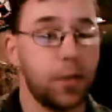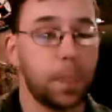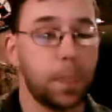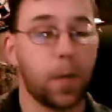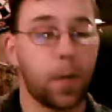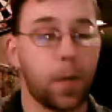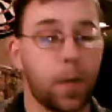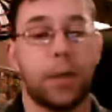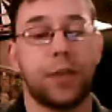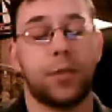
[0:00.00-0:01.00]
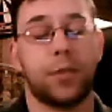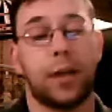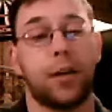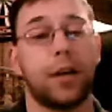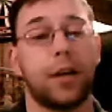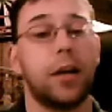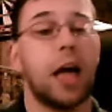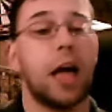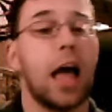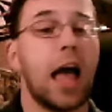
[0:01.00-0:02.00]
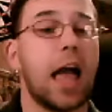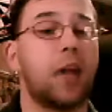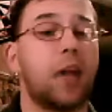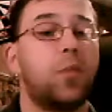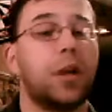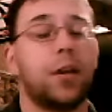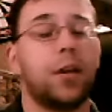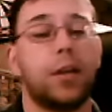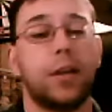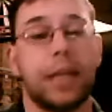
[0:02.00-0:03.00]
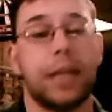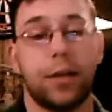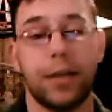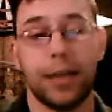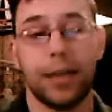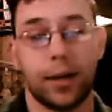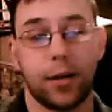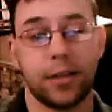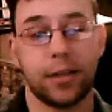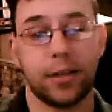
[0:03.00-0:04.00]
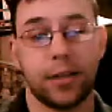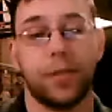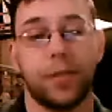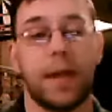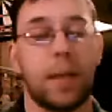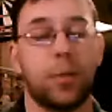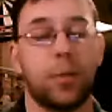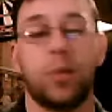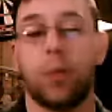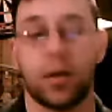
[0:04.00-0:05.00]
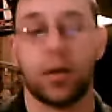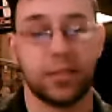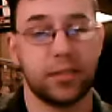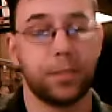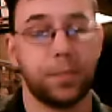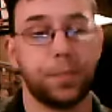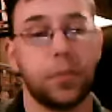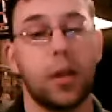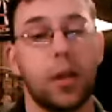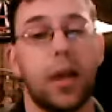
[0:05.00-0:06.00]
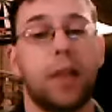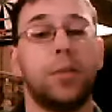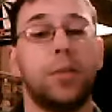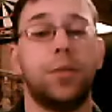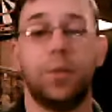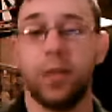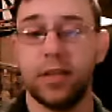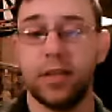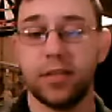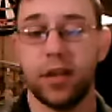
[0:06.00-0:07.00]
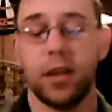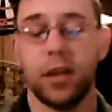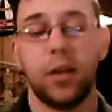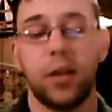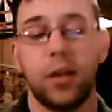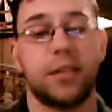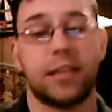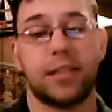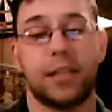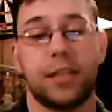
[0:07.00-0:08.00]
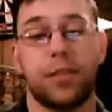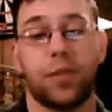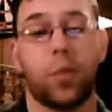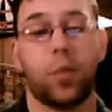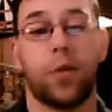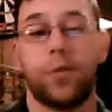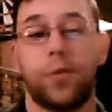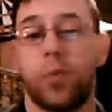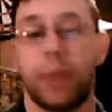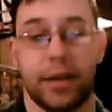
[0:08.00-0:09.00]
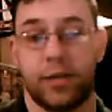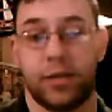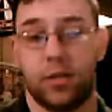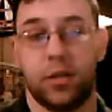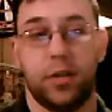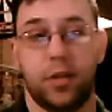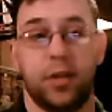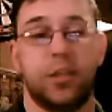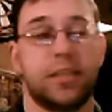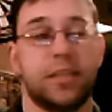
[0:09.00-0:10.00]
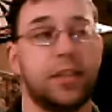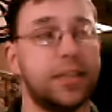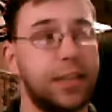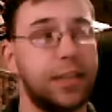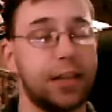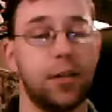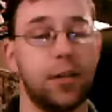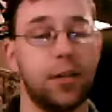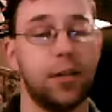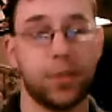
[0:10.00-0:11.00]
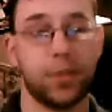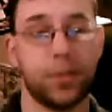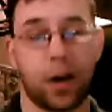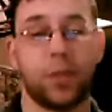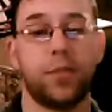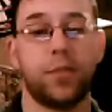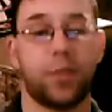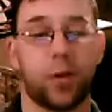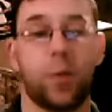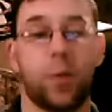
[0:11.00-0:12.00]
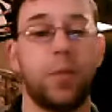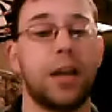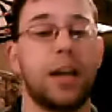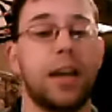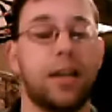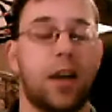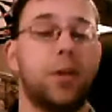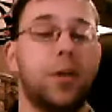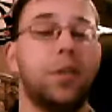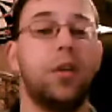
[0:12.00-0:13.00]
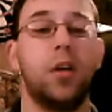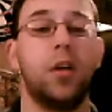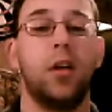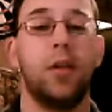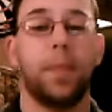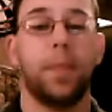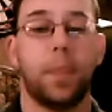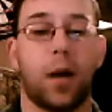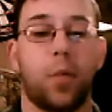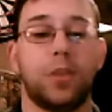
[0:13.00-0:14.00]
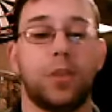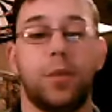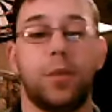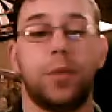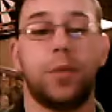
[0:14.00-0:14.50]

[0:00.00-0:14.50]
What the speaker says: over the mitral area. And what you're hearing here is called the apical pulse. And when you do this, you're assessing for 1 full minute. You're just listening to the heart for a whole minute and counting what you hear.